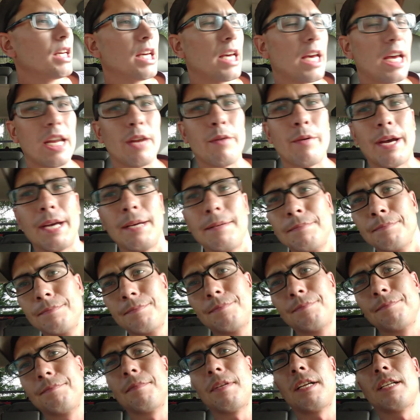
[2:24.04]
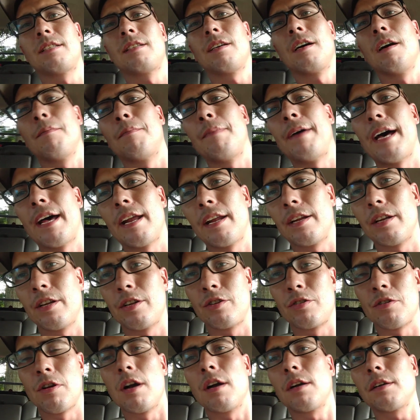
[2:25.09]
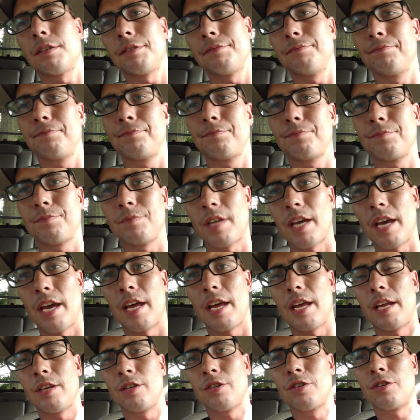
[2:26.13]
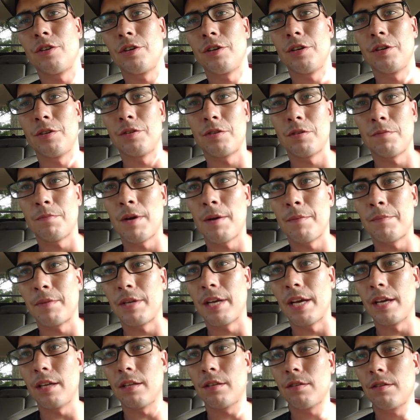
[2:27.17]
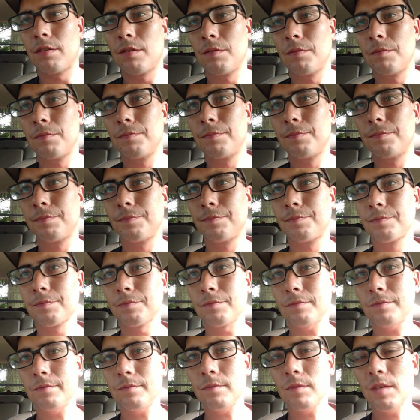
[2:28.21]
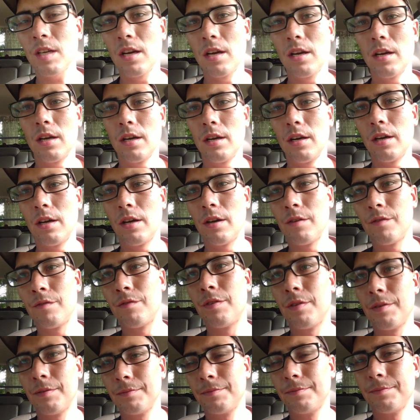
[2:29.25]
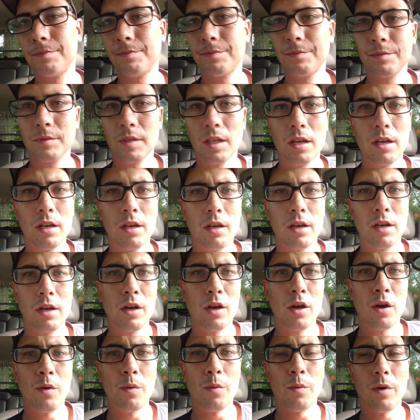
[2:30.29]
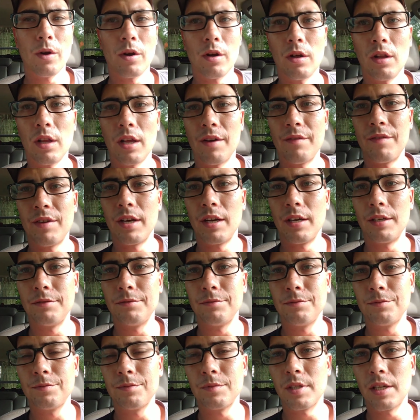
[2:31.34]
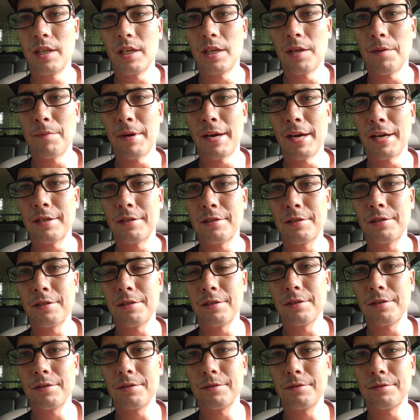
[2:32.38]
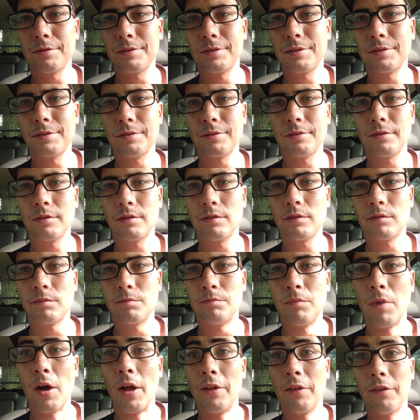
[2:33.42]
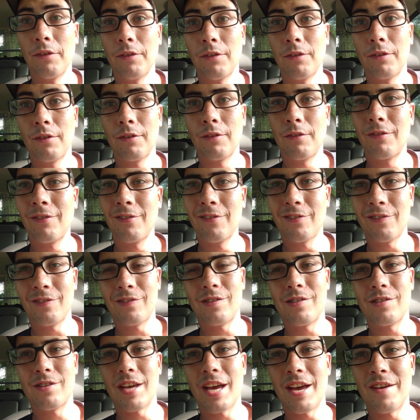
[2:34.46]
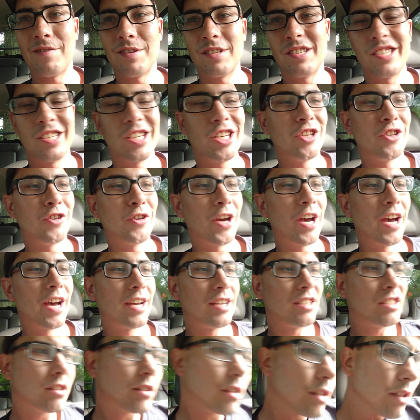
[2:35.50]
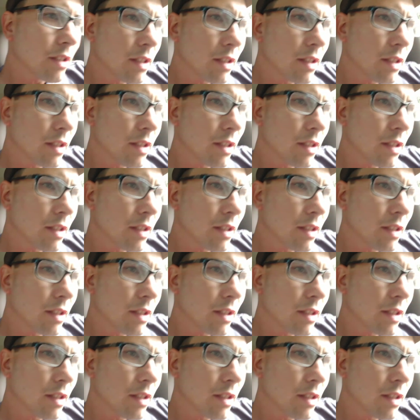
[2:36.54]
Anyway, let's hop out of the truck and show you some updates of what all I've done in the past months since I haven't seen you guys.